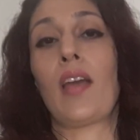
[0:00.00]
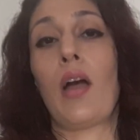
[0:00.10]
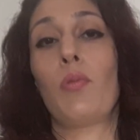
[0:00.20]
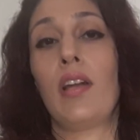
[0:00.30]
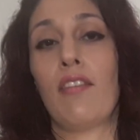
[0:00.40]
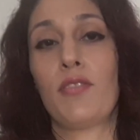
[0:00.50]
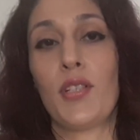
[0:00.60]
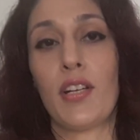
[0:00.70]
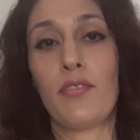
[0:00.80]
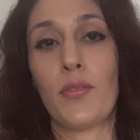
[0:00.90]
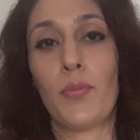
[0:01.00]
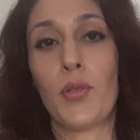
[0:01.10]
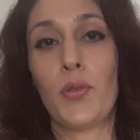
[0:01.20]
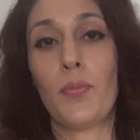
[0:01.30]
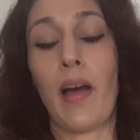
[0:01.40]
I would love to hear from you.